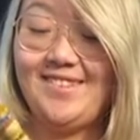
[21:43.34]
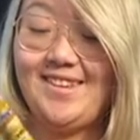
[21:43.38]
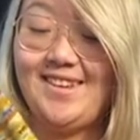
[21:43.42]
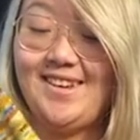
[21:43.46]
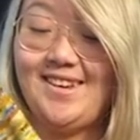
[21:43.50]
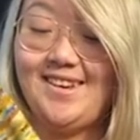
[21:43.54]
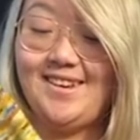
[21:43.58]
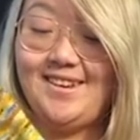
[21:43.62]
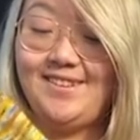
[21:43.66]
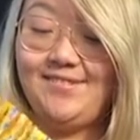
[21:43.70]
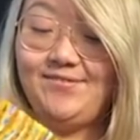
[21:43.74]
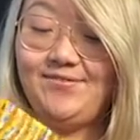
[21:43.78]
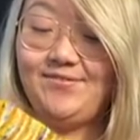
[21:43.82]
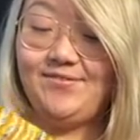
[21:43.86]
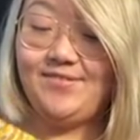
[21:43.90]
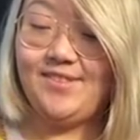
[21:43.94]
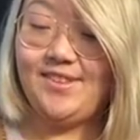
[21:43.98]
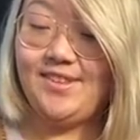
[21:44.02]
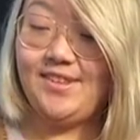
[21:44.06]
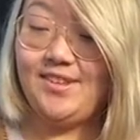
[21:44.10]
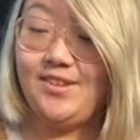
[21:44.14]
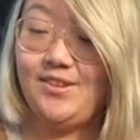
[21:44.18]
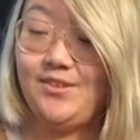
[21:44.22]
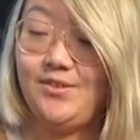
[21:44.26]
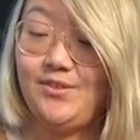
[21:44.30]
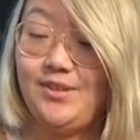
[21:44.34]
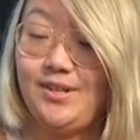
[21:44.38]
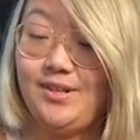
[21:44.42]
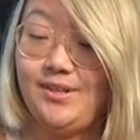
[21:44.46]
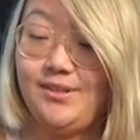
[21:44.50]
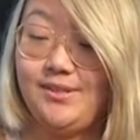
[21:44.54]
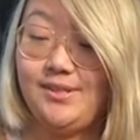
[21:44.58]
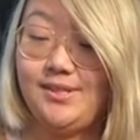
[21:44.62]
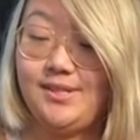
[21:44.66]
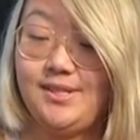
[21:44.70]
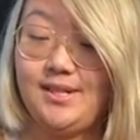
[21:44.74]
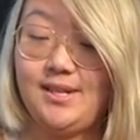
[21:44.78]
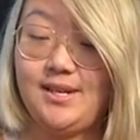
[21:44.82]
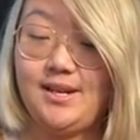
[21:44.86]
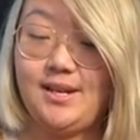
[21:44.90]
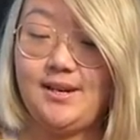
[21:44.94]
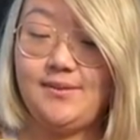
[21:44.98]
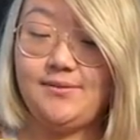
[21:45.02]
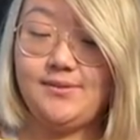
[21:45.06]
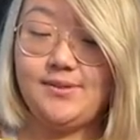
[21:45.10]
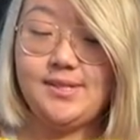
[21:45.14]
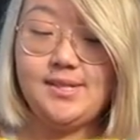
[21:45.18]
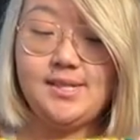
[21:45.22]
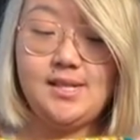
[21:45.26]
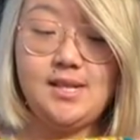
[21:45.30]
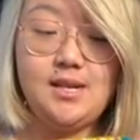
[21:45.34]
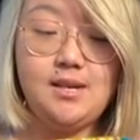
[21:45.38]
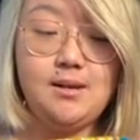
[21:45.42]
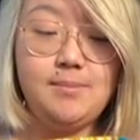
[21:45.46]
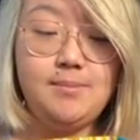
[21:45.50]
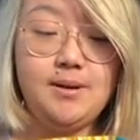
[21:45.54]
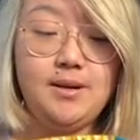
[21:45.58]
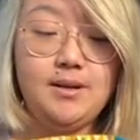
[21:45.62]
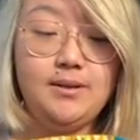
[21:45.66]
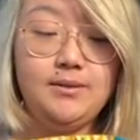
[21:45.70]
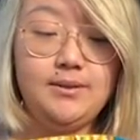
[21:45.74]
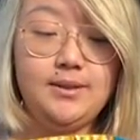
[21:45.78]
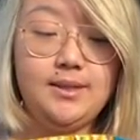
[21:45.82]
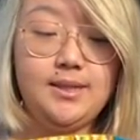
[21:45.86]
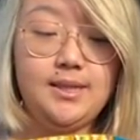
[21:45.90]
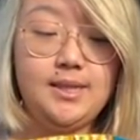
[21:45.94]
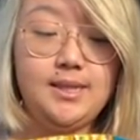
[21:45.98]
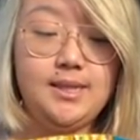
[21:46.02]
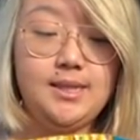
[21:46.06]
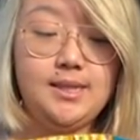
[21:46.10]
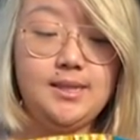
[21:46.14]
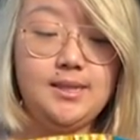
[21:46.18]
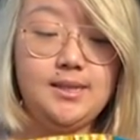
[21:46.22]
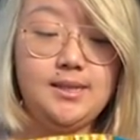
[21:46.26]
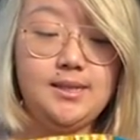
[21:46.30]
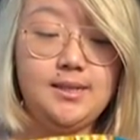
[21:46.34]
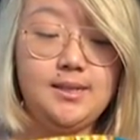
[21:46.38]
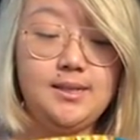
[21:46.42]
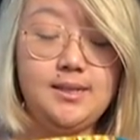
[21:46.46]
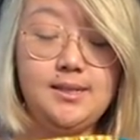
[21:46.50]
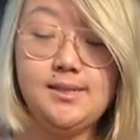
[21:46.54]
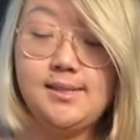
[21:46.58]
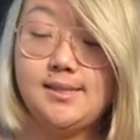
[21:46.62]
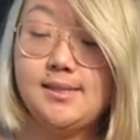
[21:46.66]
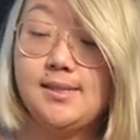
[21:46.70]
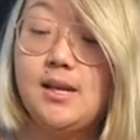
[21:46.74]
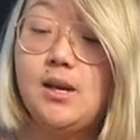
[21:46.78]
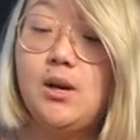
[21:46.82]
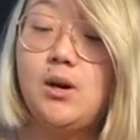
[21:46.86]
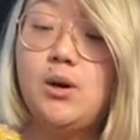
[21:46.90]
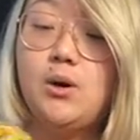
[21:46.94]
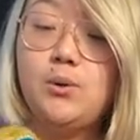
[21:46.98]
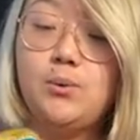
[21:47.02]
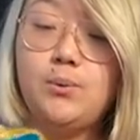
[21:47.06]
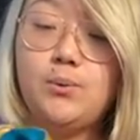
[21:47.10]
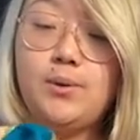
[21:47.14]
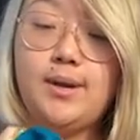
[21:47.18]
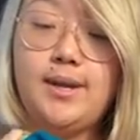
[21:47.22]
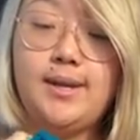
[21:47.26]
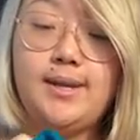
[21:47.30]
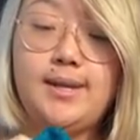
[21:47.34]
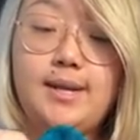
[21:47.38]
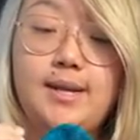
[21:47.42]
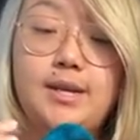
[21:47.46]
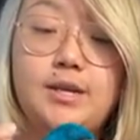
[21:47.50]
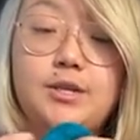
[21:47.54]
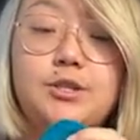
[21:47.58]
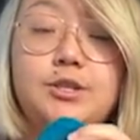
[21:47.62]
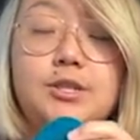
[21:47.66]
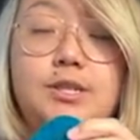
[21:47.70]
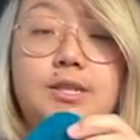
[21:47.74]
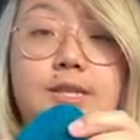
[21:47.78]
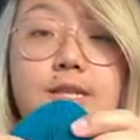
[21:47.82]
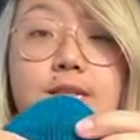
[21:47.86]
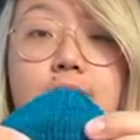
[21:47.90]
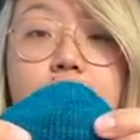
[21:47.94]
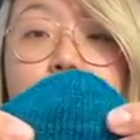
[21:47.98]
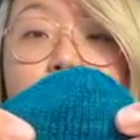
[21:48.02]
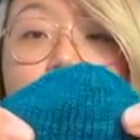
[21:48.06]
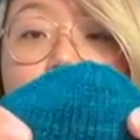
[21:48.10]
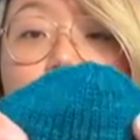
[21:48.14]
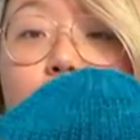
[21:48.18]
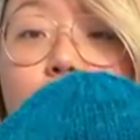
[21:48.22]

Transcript: yeah. What else did I have to say about this? Oh, and I actually did